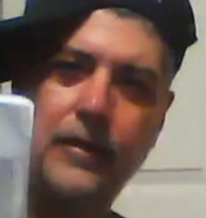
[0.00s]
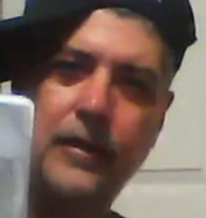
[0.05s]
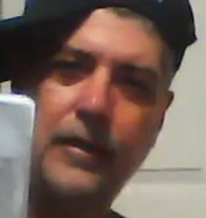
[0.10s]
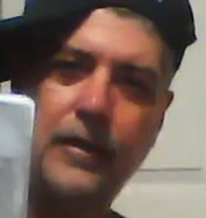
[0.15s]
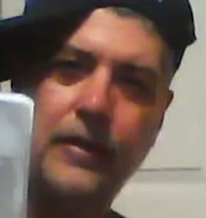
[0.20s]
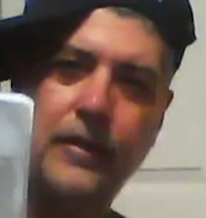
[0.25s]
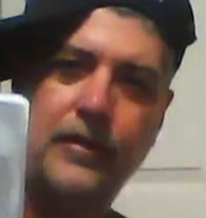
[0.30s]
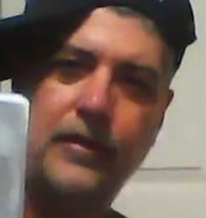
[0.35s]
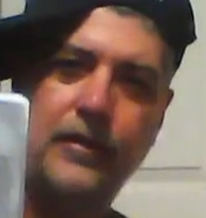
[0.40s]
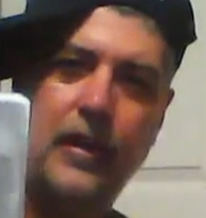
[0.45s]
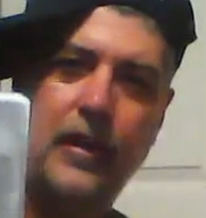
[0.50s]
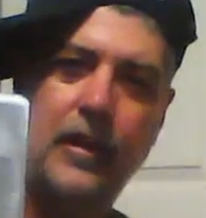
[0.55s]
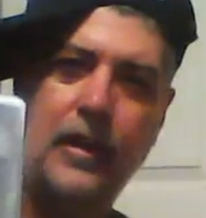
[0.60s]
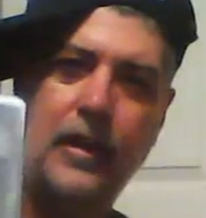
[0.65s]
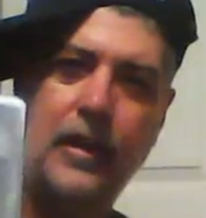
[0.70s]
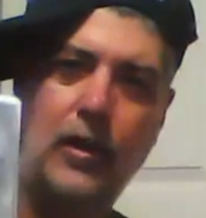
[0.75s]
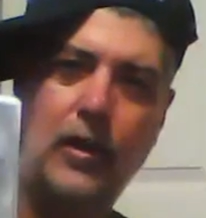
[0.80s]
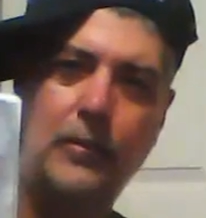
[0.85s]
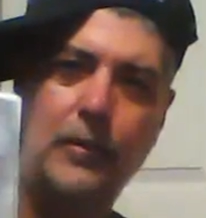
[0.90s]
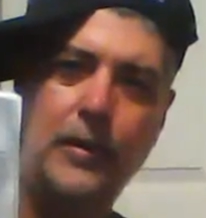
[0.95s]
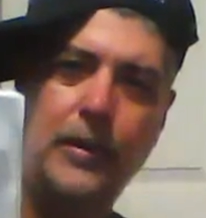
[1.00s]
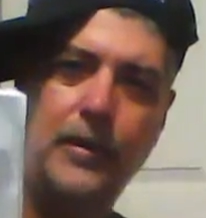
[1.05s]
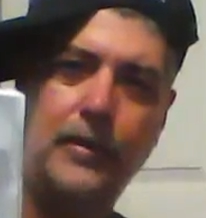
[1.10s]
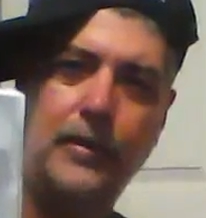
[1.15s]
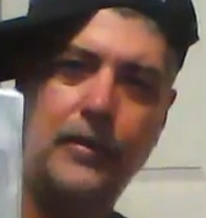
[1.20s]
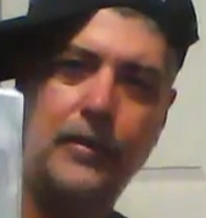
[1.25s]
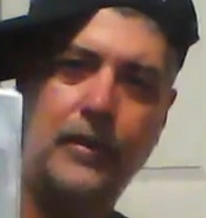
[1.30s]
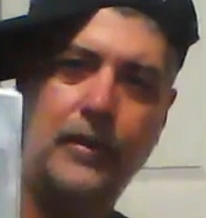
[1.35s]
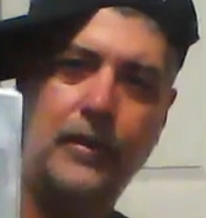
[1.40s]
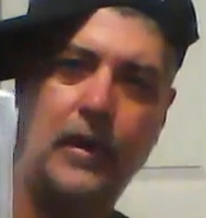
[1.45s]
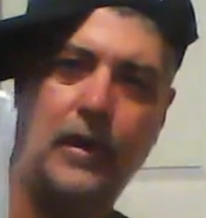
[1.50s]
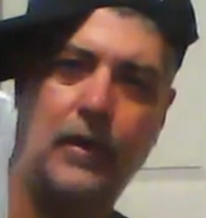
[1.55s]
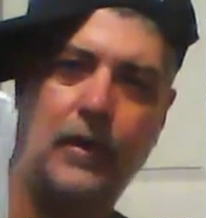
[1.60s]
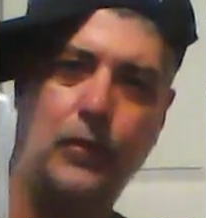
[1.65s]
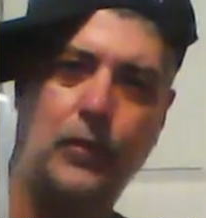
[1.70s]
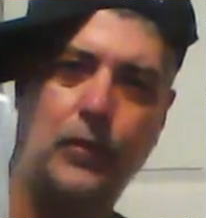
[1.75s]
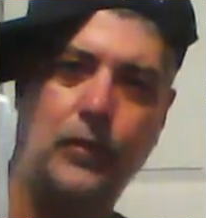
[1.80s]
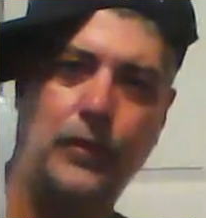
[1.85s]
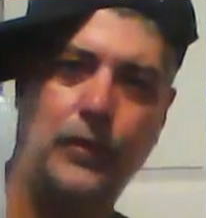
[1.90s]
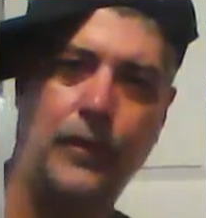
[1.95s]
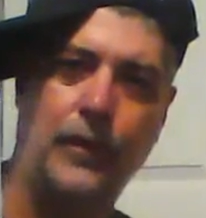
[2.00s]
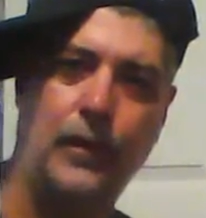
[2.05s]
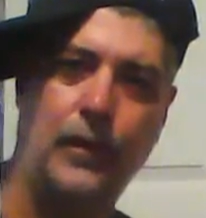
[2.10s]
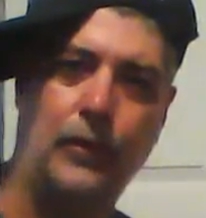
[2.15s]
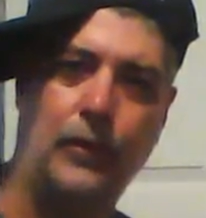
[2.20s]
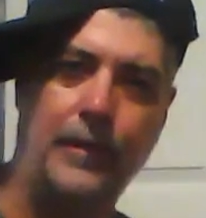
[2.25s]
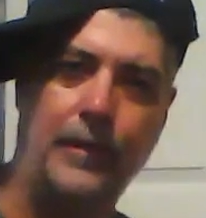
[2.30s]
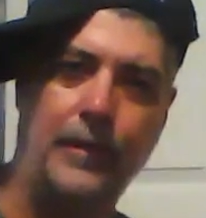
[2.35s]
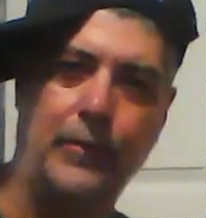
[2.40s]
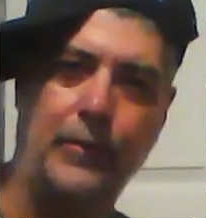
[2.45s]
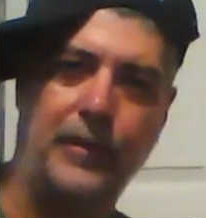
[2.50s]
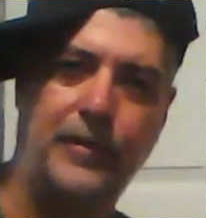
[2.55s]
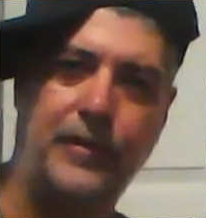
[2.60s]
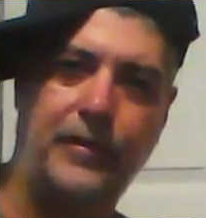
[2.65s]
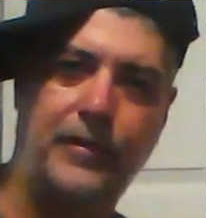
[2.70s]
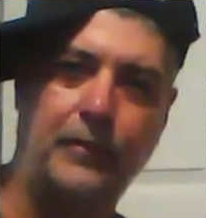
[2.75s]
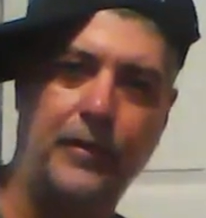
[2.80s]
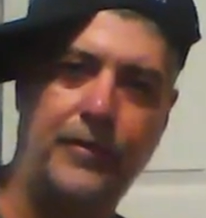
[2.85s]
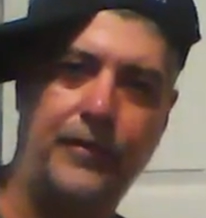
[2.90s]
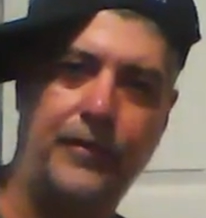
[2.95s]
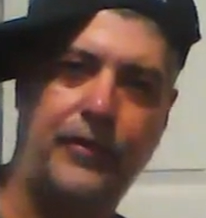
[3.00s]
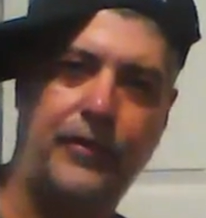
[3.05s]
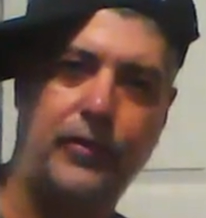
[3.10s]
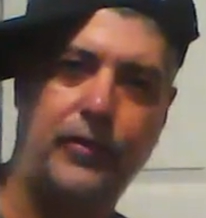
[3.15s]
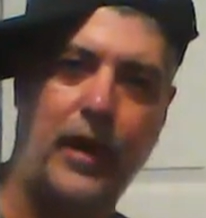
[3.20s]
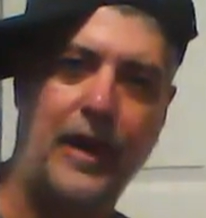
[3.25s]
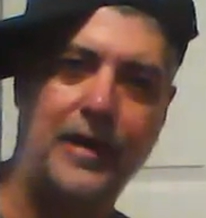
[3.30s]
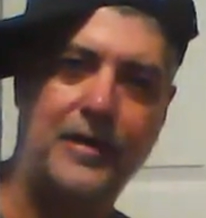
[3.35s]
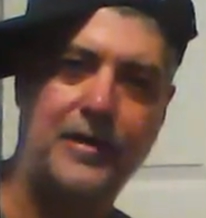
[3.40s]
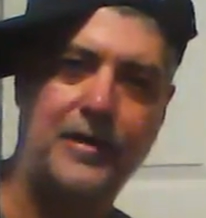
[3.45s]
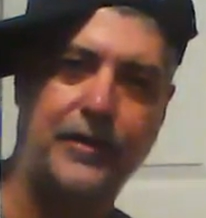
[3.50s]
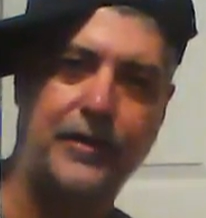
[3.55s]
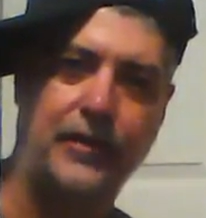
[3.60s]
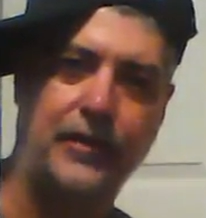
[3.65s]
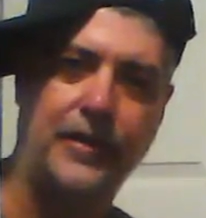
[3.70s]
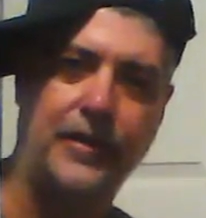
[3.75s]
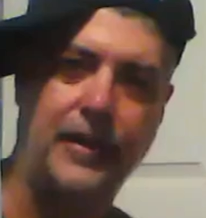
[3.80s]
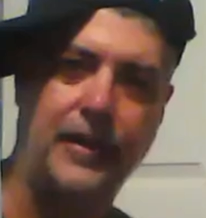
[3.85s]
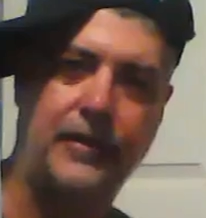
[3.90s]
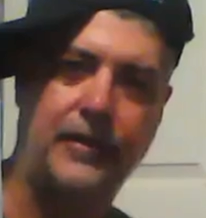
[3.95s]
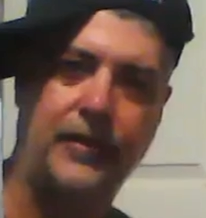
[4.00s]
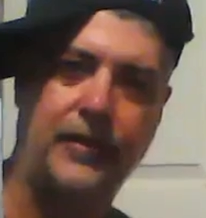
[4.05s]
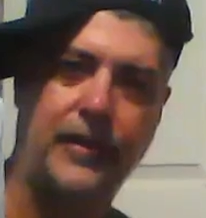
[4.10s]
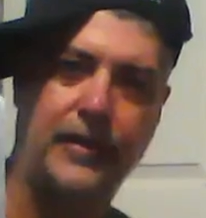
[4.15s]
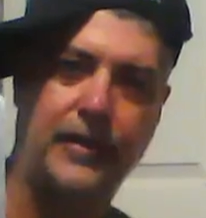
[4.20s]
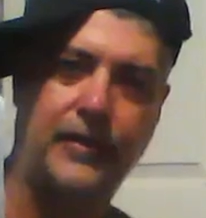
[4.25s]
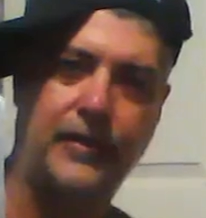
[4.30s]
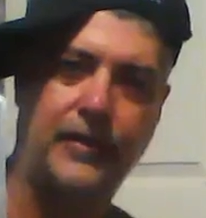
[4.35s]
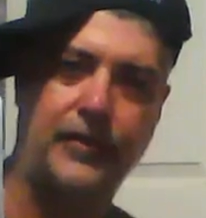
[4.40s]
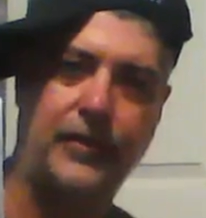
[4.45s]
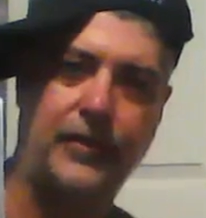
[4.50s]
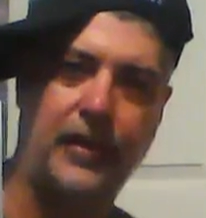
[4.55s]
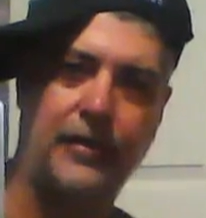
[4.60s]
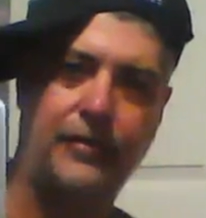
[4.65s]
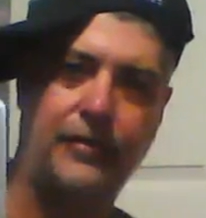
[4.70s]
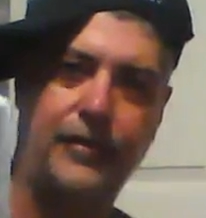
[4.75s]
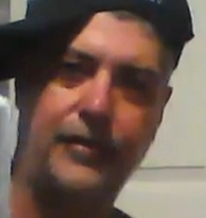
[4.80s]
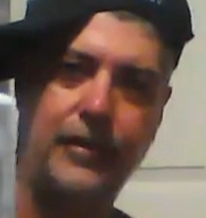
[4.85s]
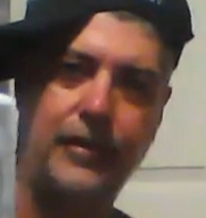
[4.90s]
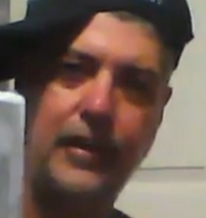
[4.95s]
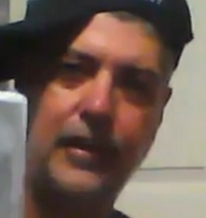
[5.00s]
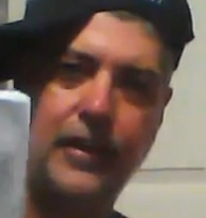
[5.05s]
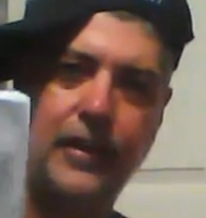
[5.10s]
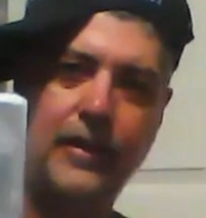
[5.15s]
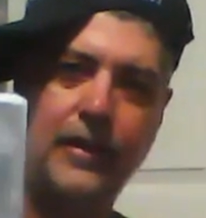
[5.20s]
his helmet, maybe with some scratches and nicks in it and stuff, and